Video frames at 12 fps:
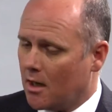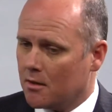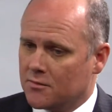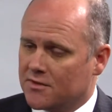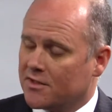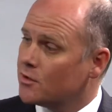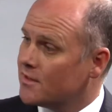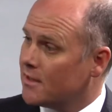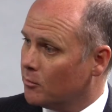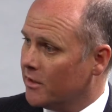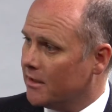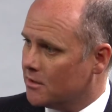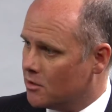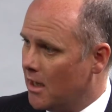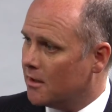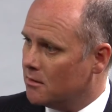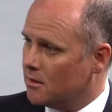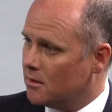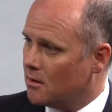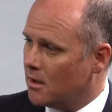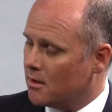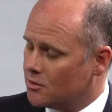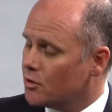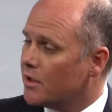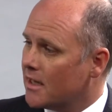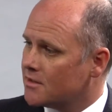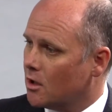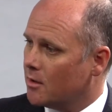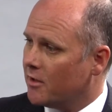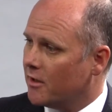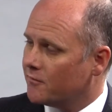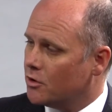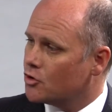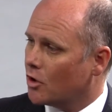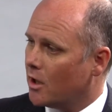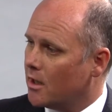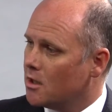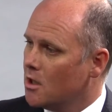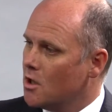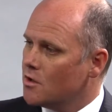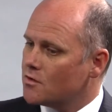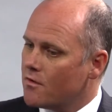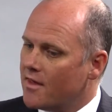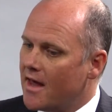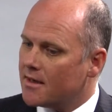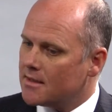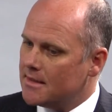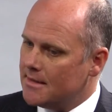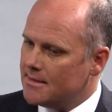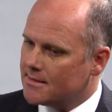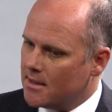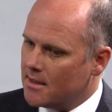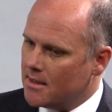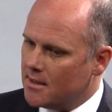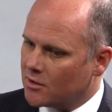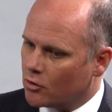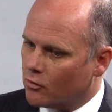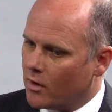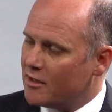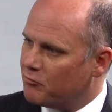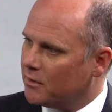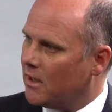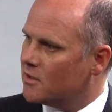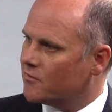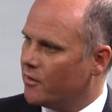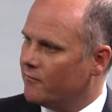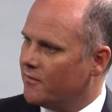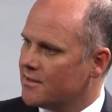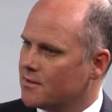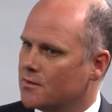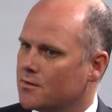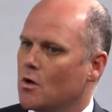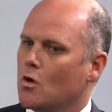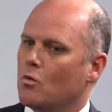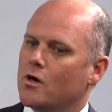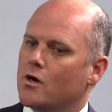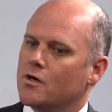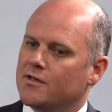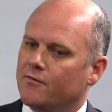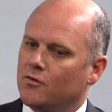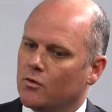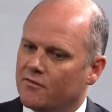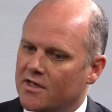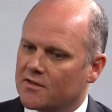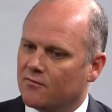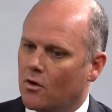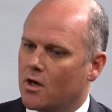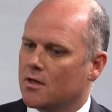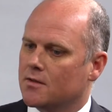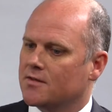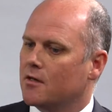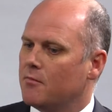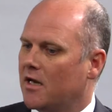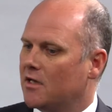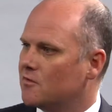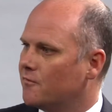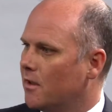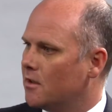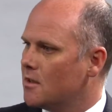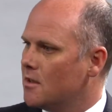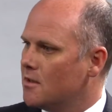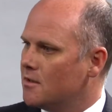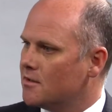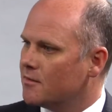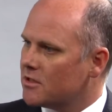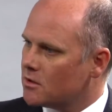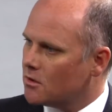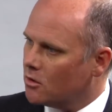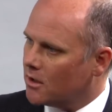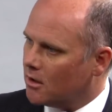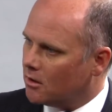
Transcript: settlement in 2 days' time after you trade. So that is a great plus for investors. Whereas if you invest via, say, a managed fund, there's a much longer